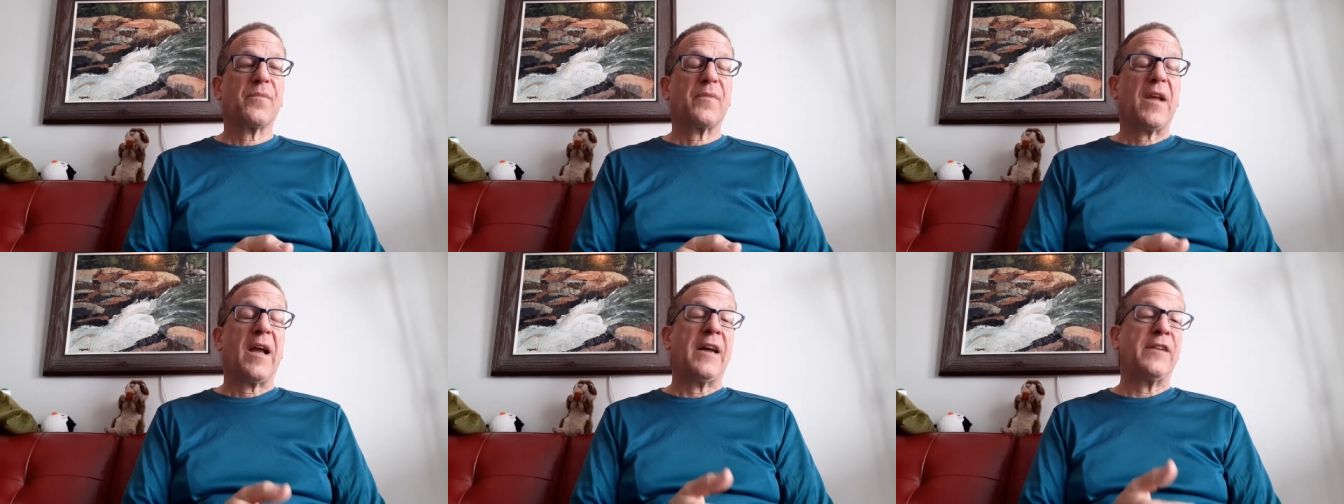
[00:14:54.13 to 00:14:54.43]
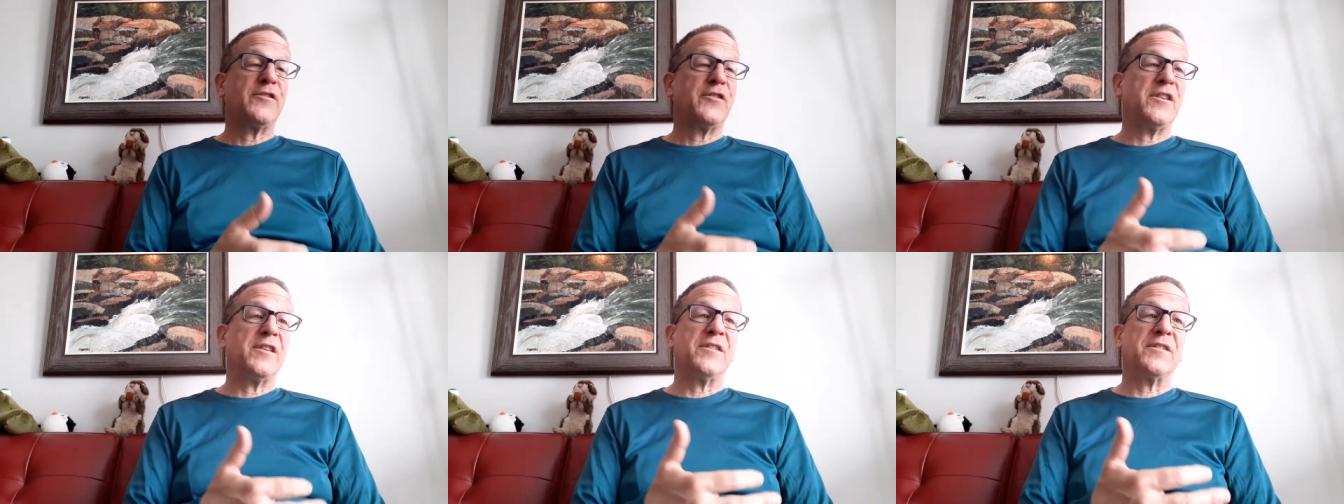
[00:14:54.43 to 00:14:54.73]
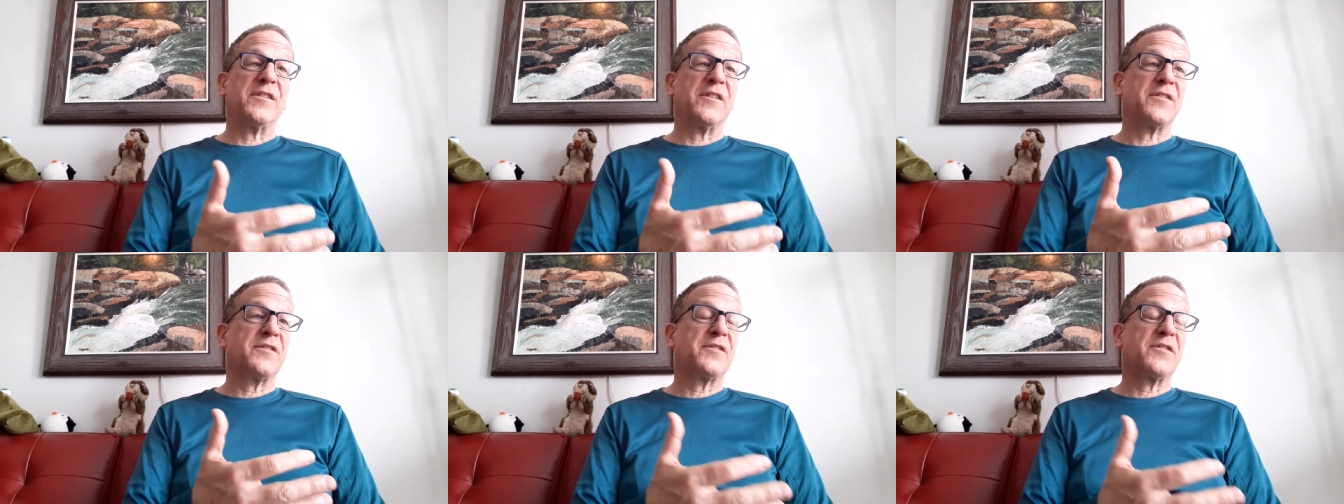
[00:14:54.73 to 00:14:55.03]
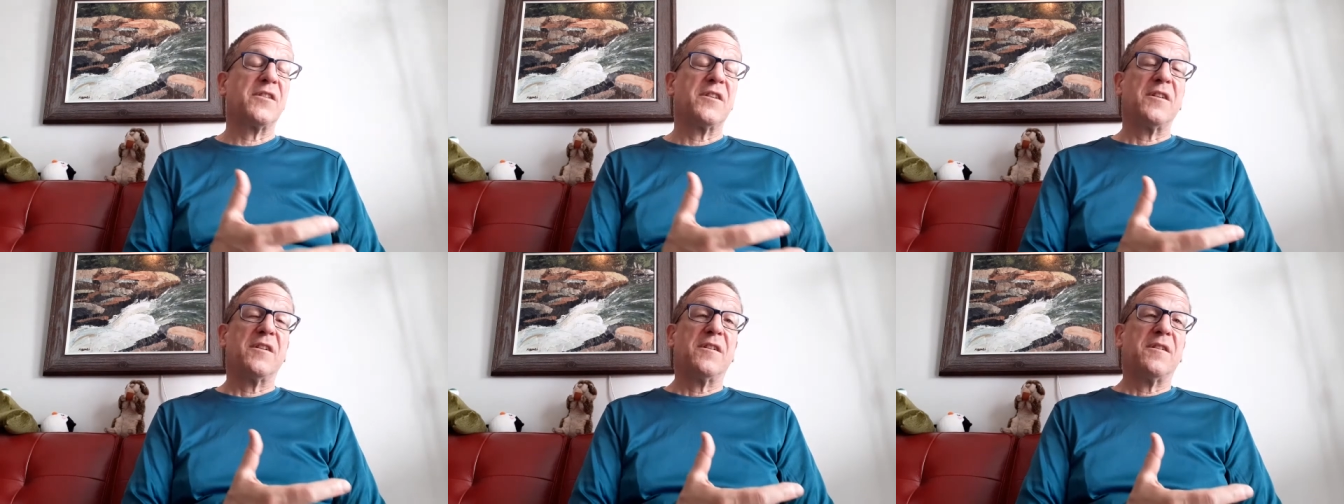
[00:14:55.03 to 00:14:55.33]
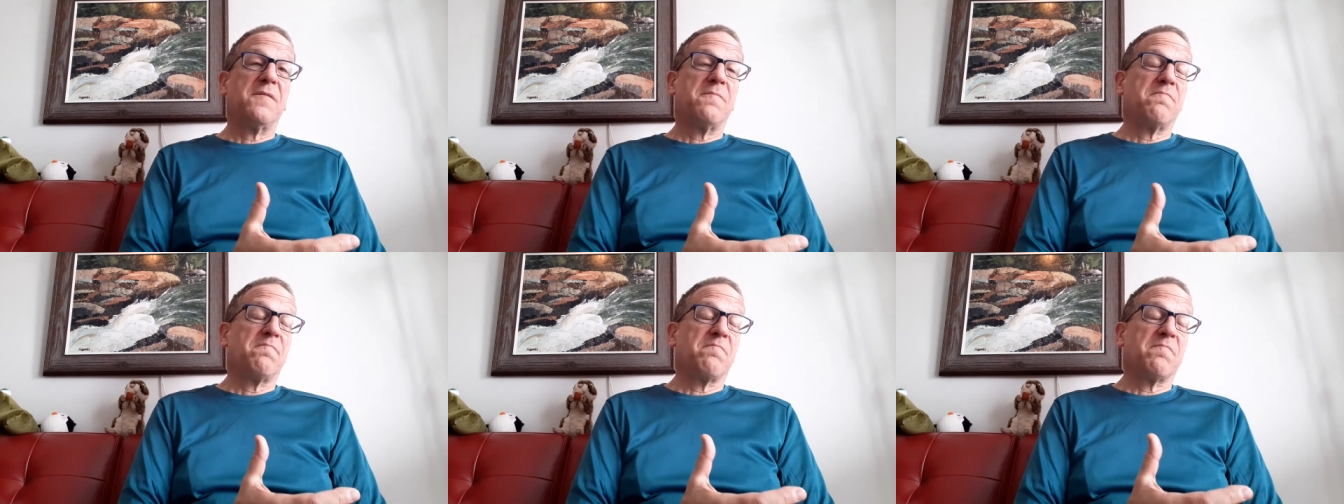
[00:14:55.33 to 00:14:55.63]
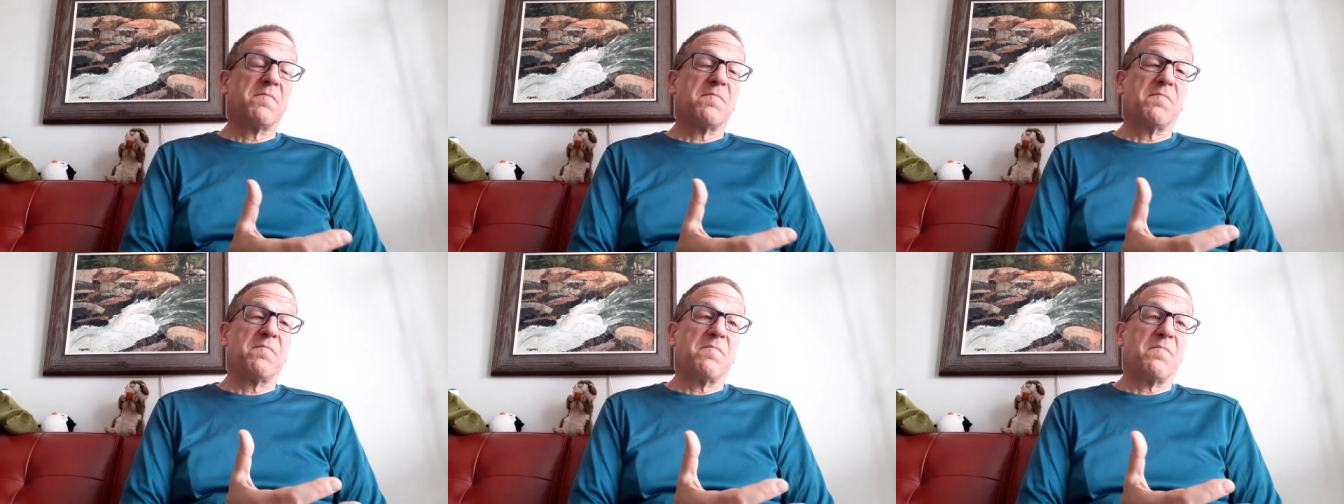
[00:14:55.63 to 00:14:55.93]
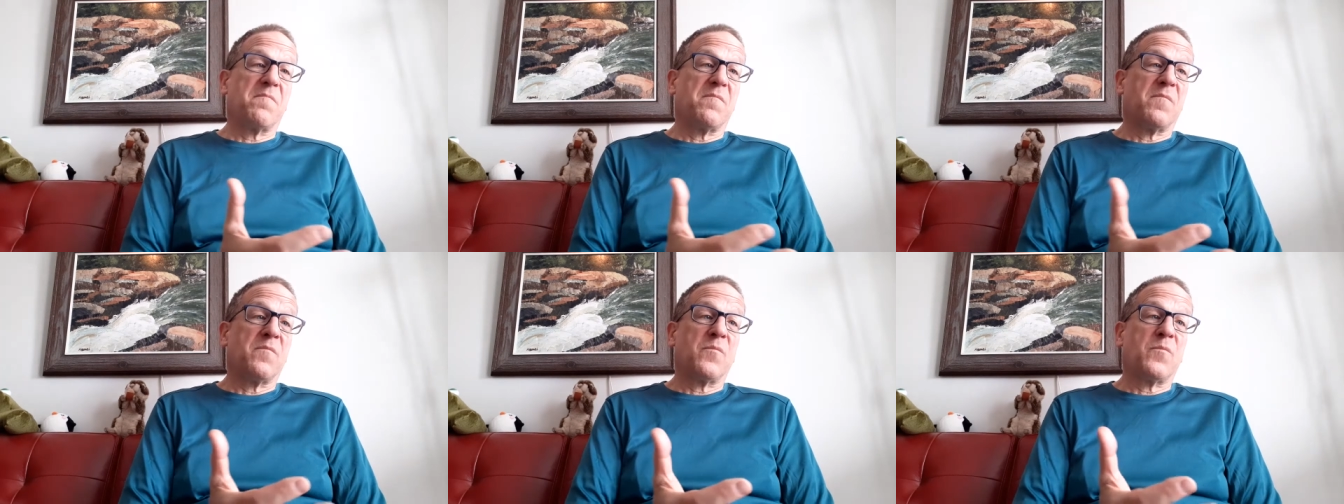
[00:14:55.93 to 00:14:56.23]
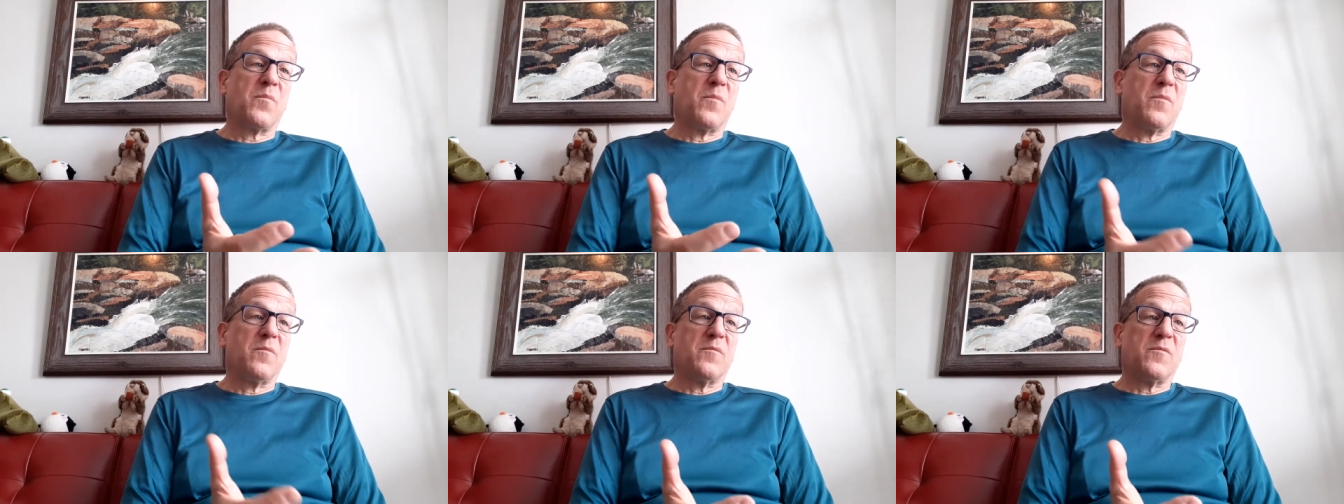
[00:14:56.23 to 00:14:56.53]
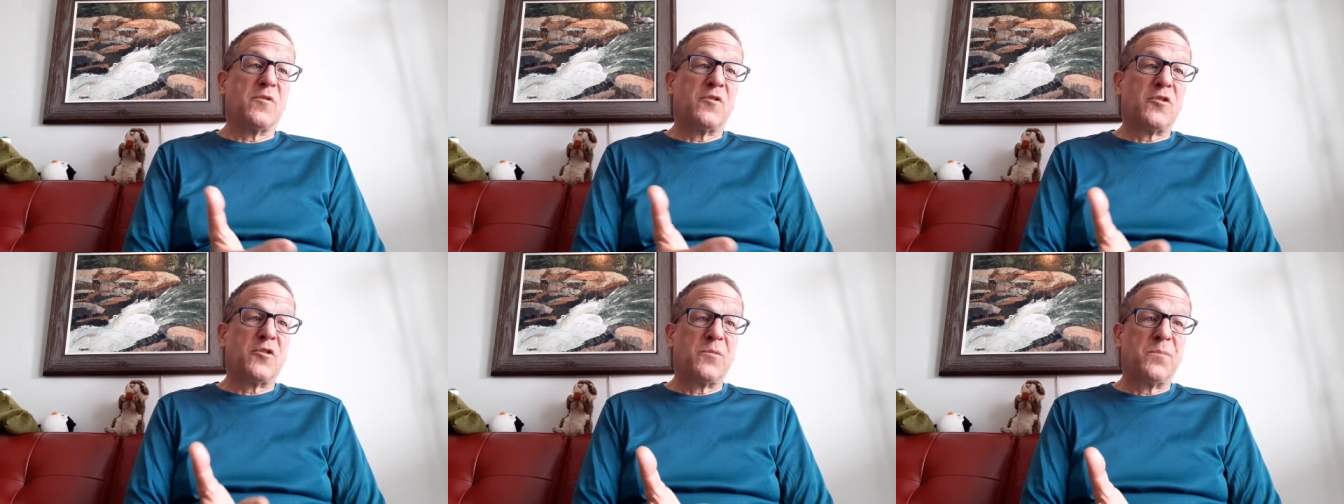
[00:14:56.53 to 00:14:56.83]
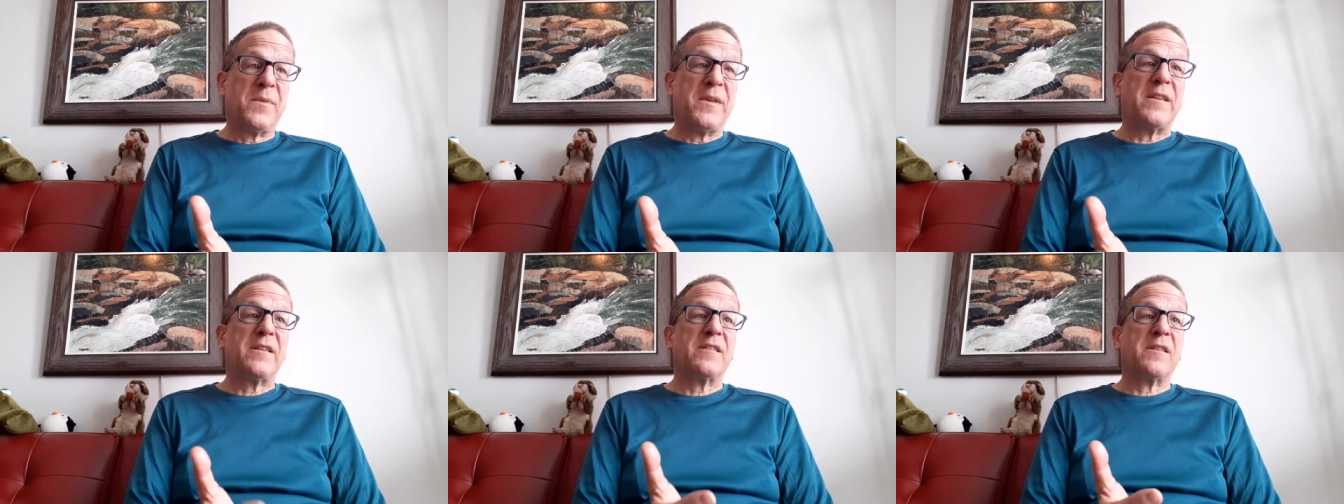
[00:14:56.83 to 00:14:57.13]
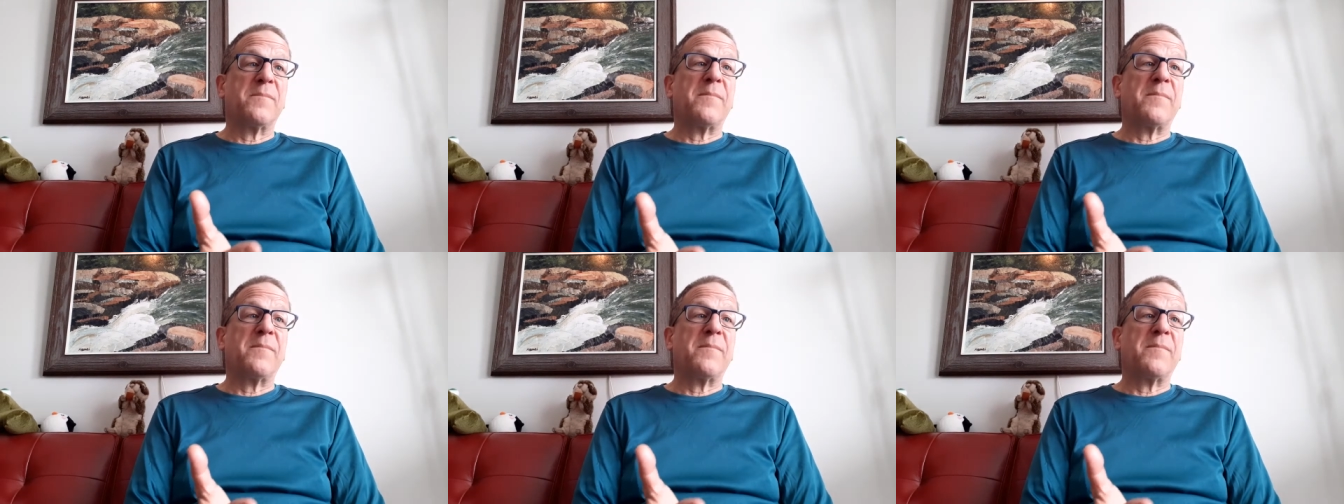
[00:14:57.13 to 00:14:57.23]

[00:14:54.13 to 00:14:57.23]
And Jesus speaks